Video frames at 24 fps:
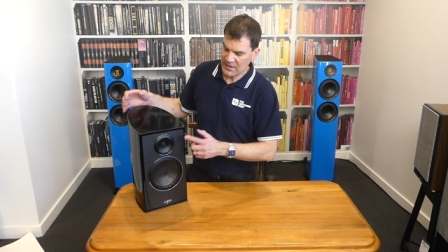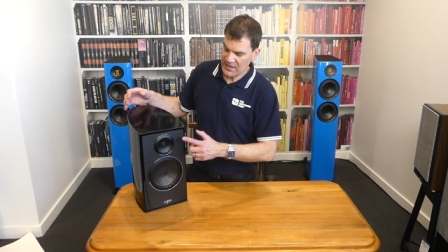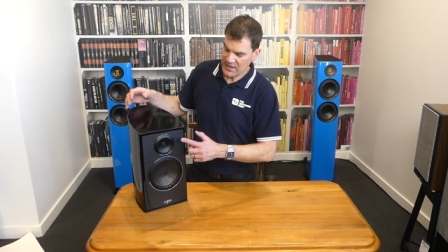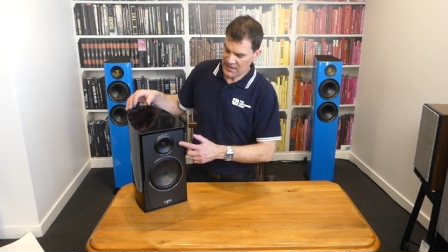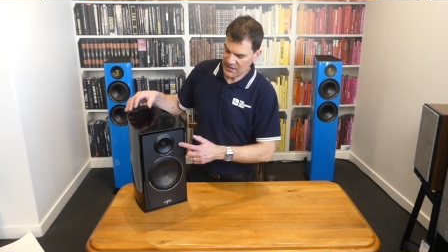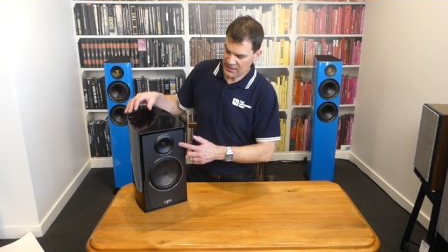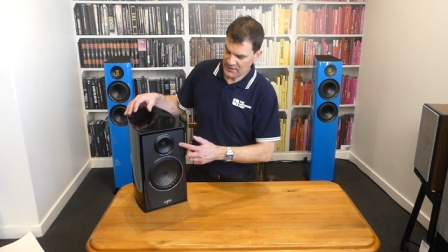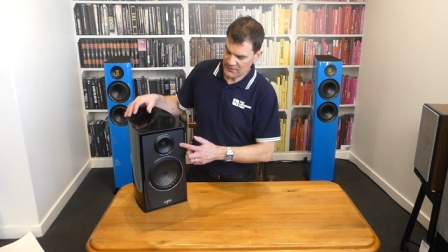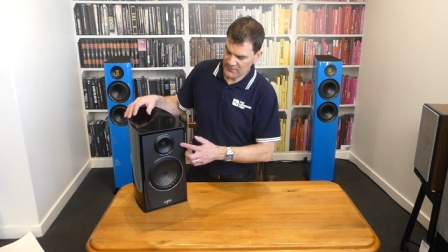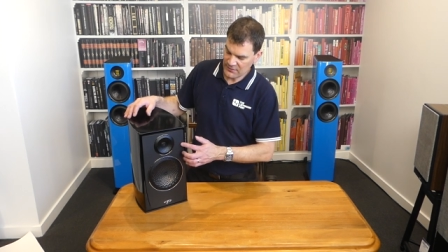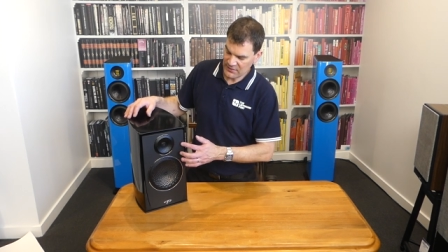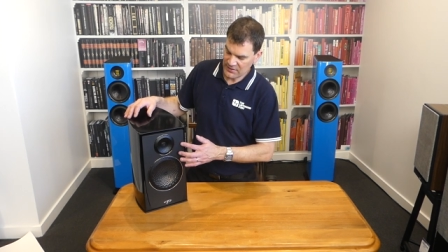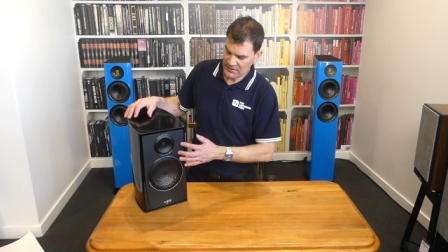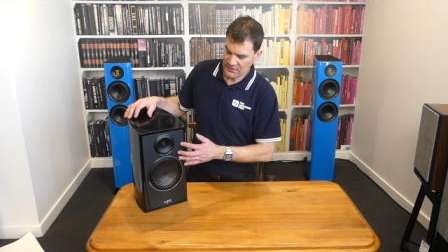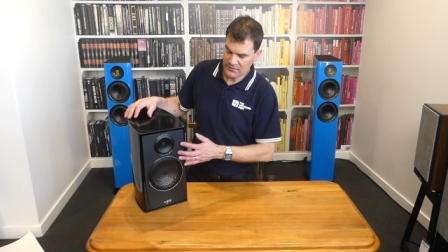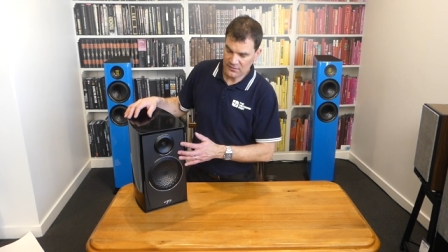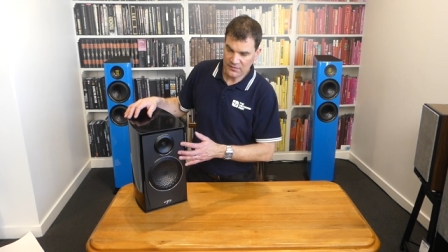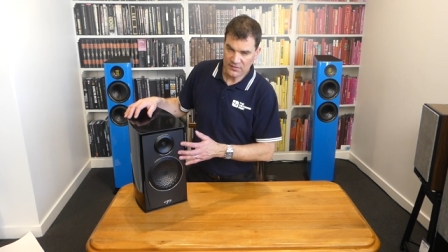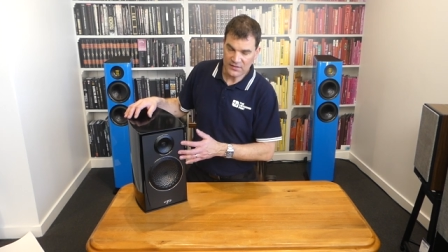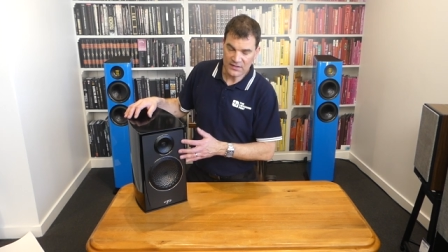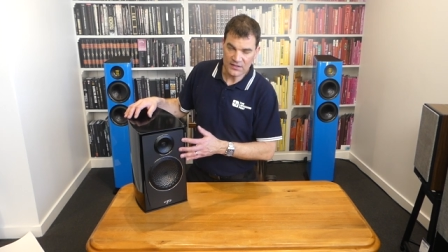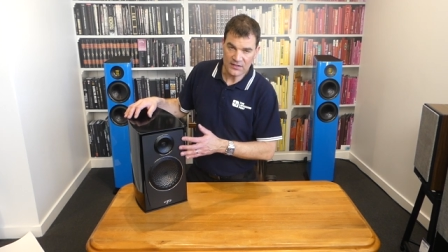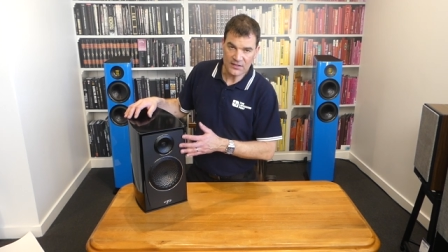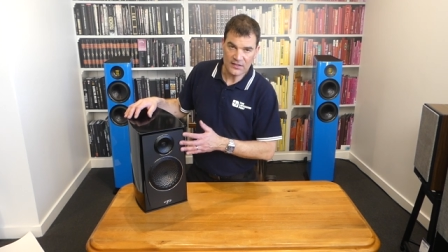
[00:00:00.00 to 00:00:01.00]
and then
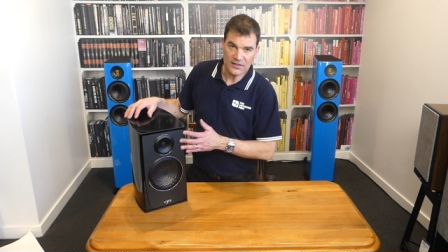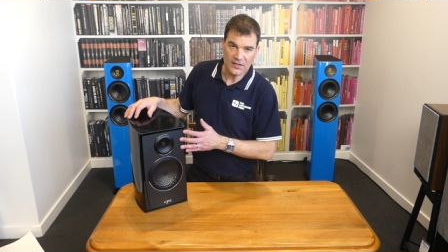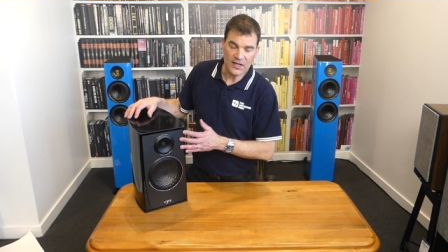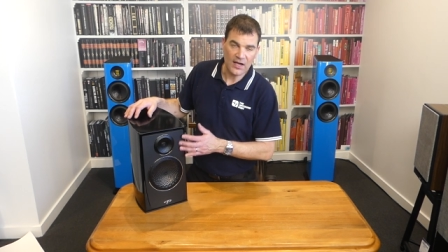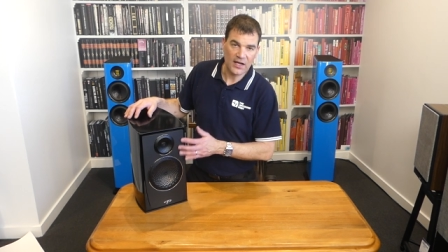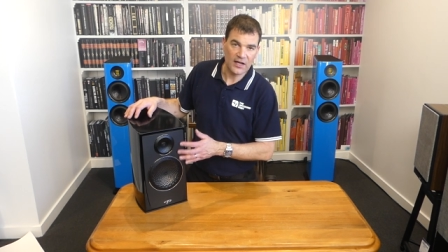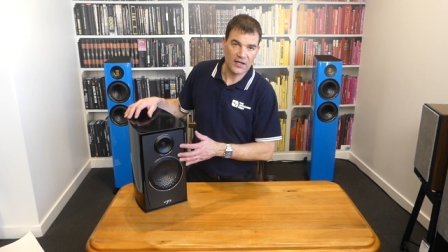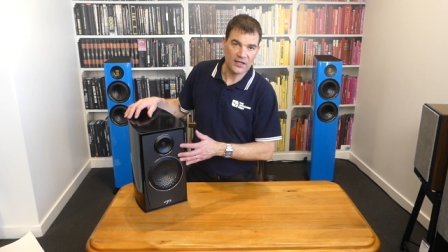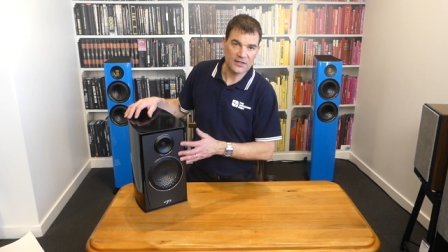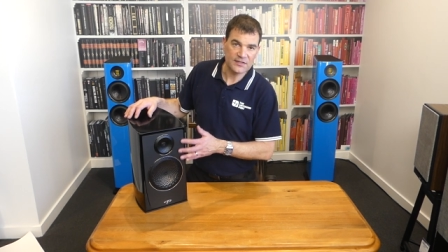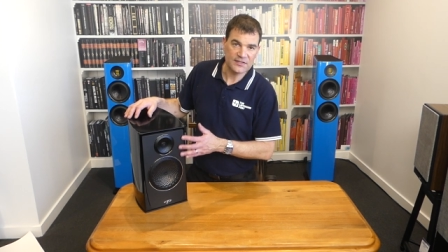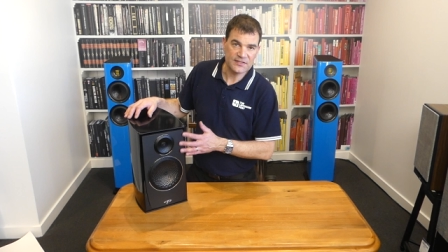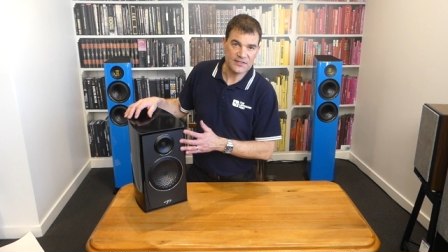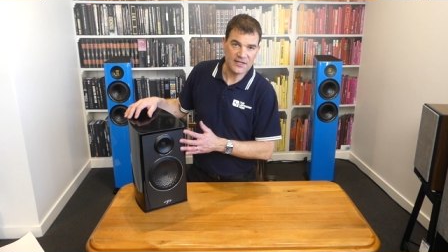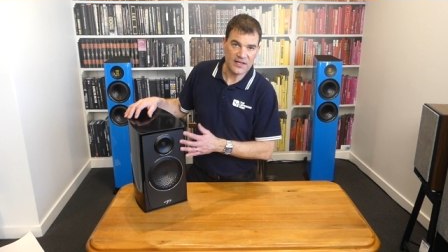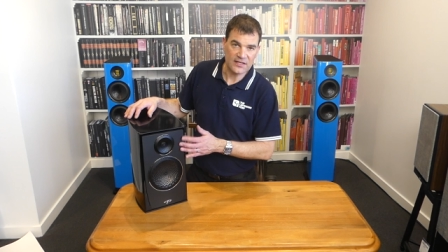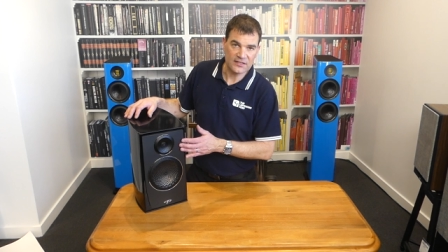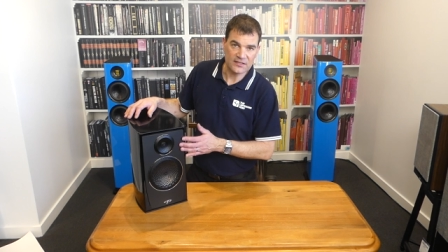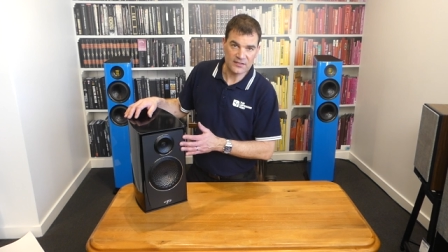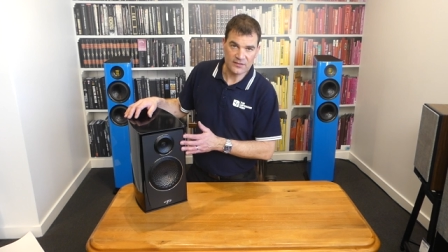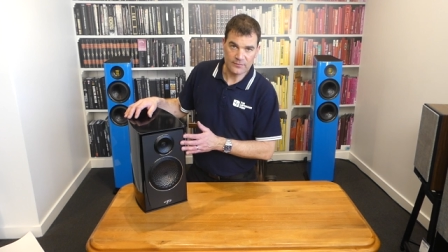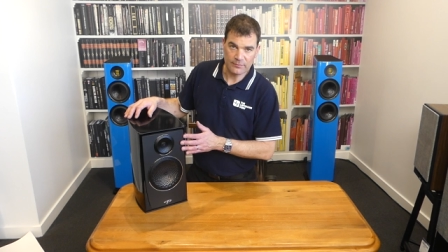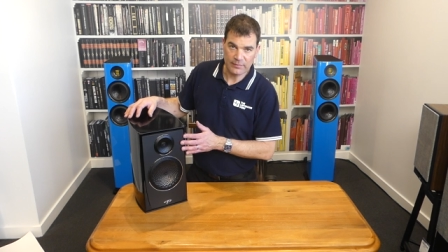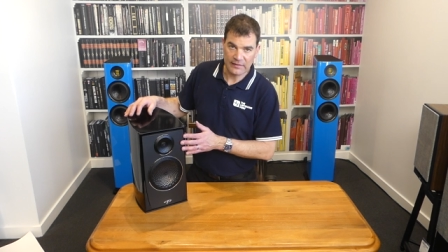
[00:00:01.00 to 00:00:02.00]
the uh,
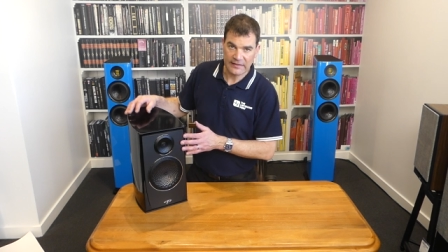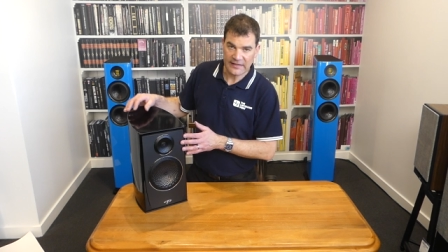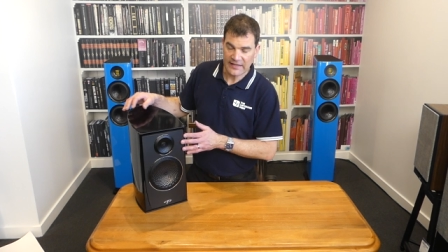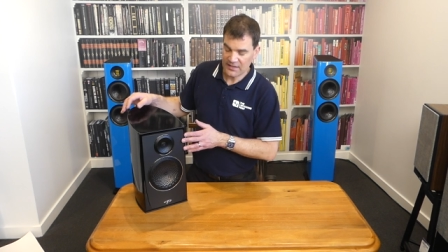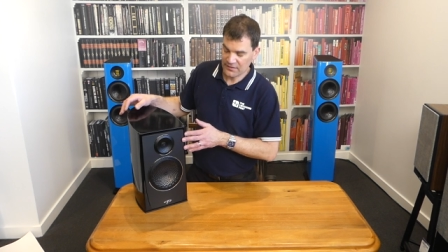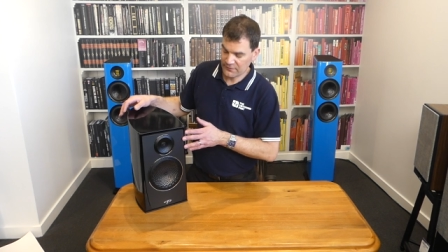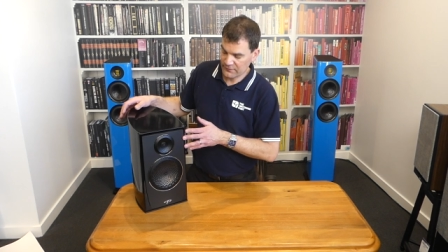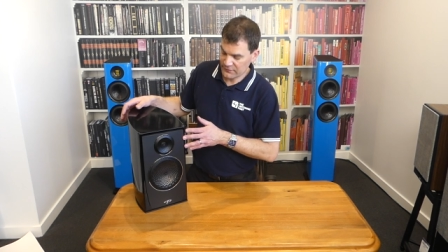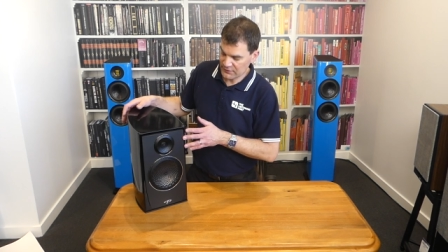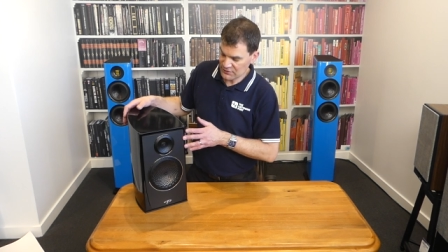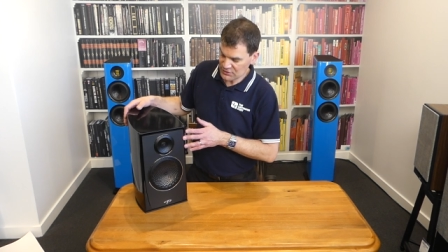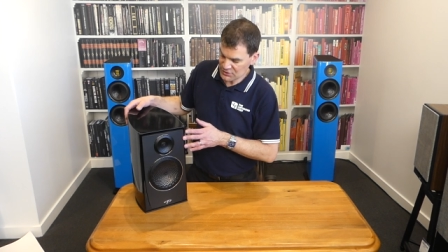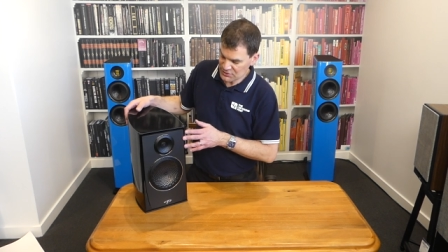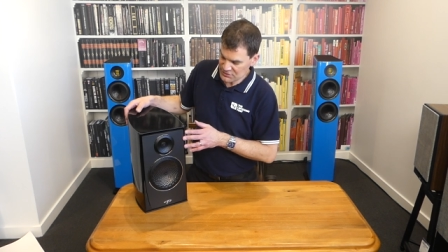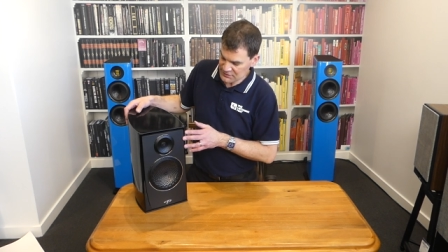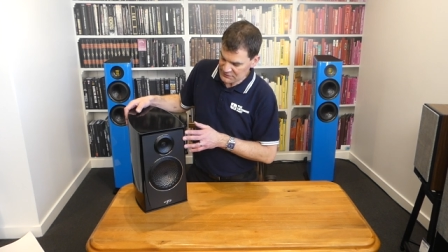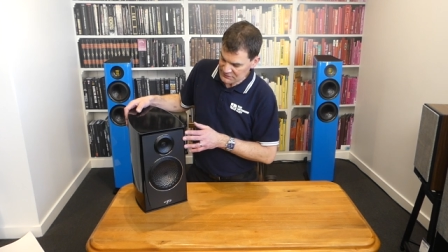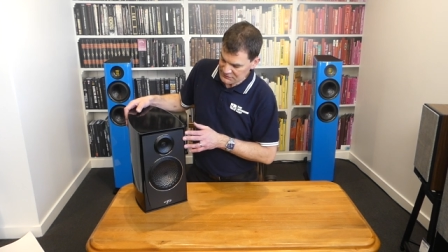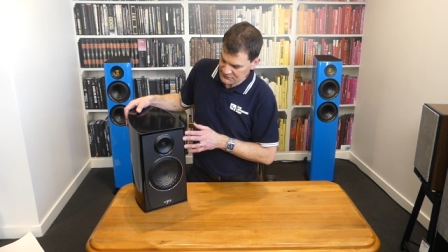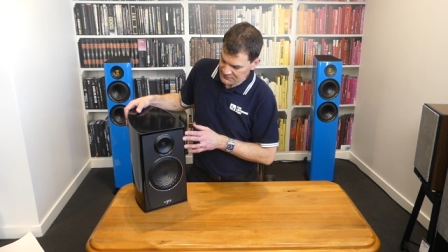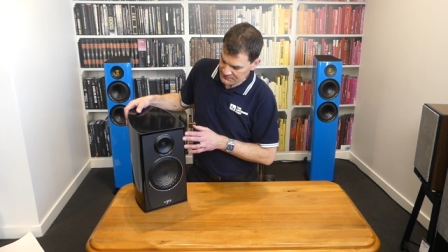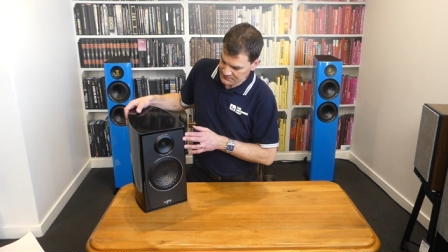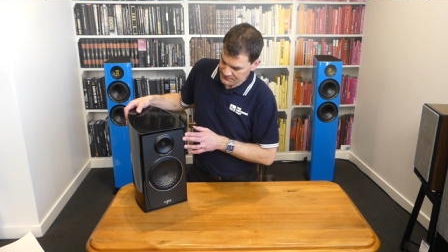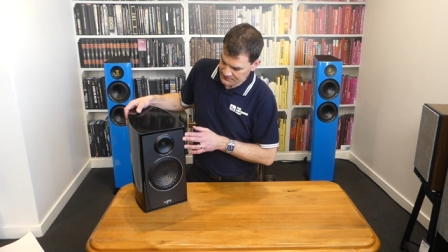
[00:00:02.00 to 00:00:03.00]
satin black finishes.